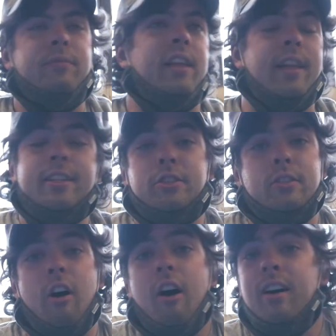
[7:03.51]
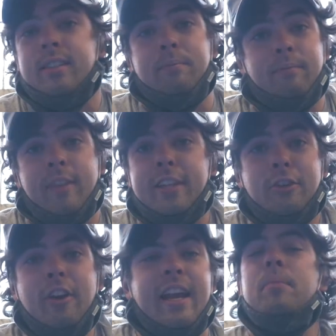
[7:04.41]
And that's awesome, that's
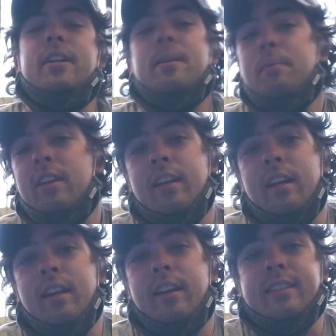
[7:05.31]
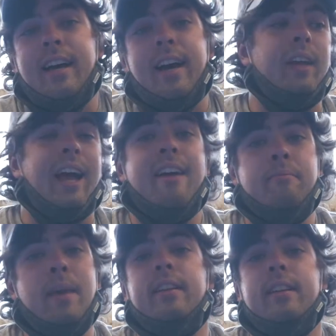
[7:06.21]
great. But it's something you need to decide. Like, I've
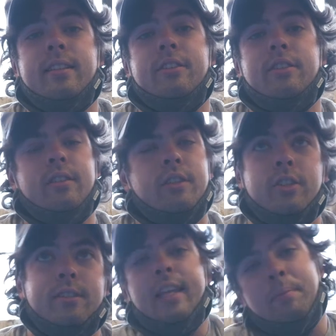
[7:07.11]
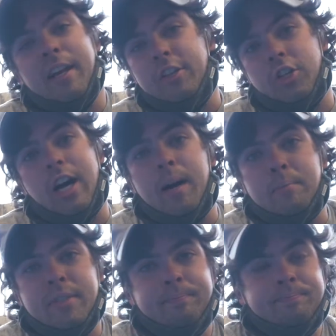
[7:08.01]
made the decision to just keep getting
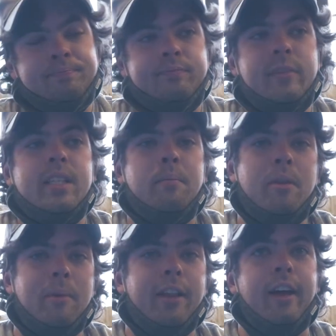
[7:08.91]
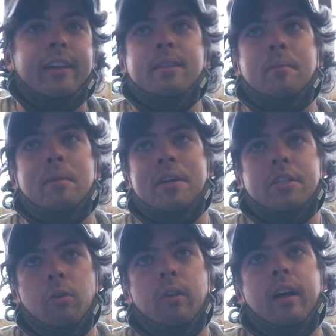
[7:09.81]
jobs. Some of them I like, some of them I
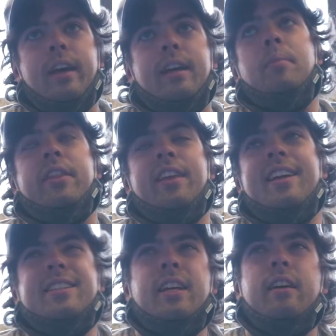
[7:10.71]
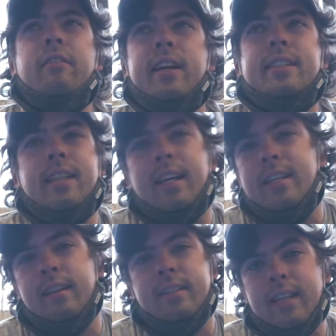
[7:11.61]
don't like. But the idea of like
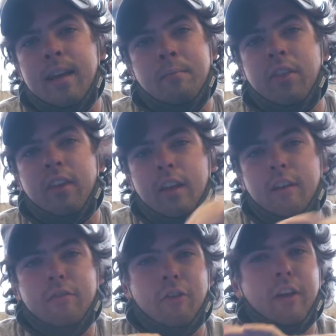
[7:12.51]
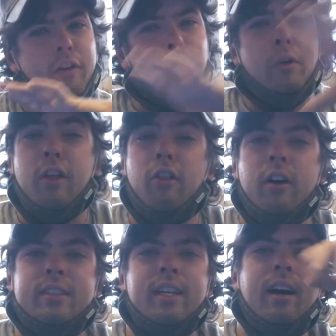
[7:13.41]
sticking to the same thing for like a really
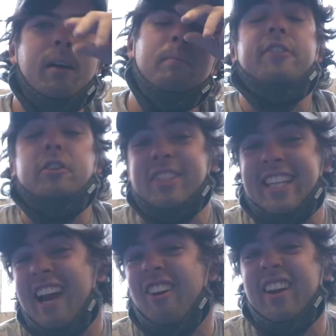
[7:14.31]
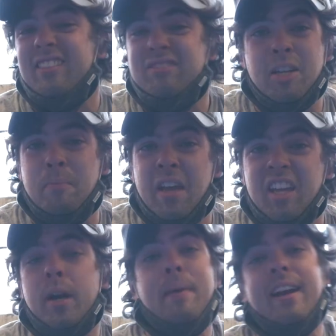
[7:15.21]
long time feels scary to me,
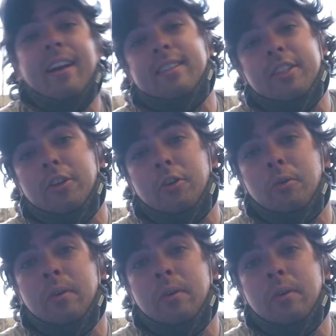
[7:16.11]
but it might not to you.